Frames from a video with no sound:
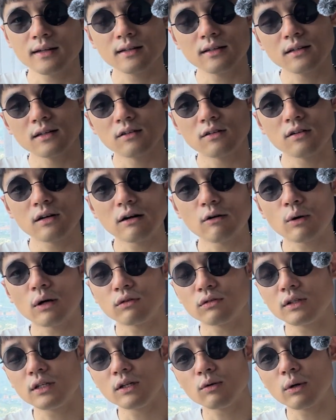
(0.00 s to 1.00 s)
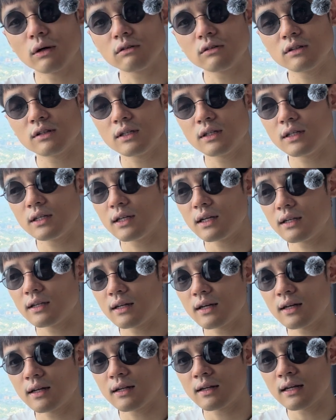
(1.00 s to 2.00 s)
wealthy, and
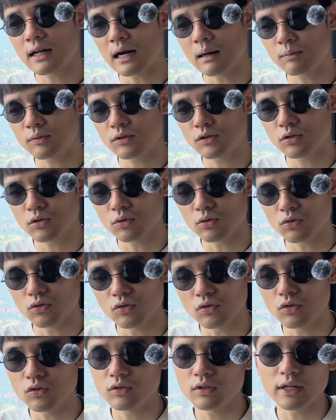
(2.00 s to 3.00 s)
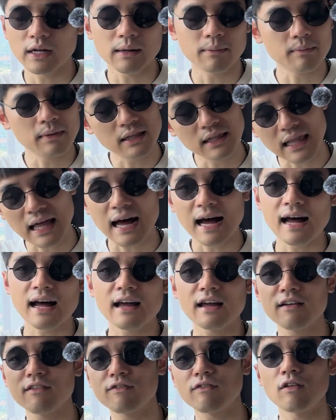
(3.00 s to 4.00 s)
then up to their
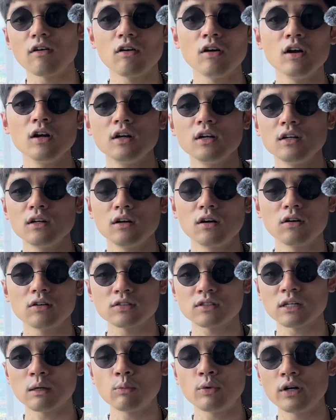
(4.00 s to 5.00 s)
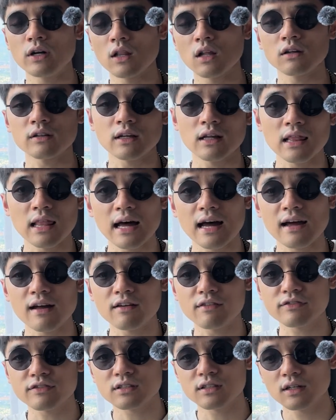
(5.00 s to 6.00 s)
midlife, or somewhere along their
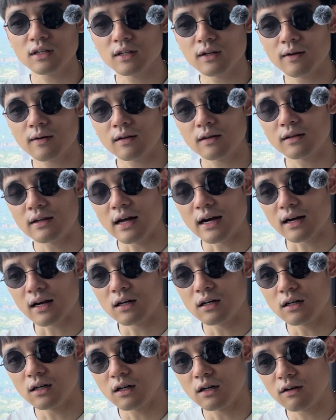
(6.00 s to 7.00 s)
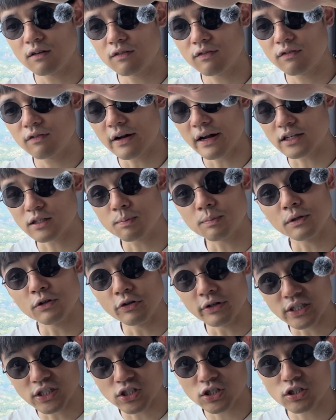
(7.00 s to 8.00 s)
lives, their
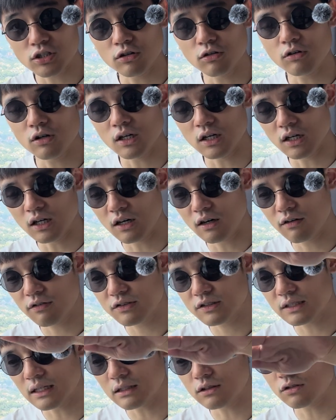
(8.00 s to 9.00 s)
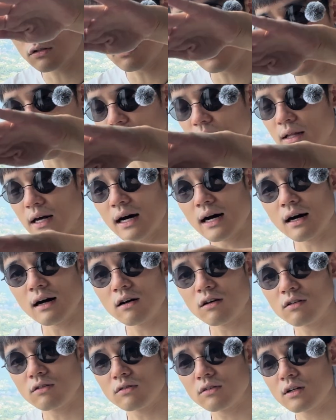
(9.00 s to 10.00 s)
experiential curve starts to come
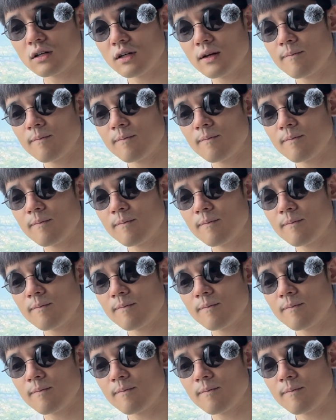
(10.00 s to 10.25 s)
down,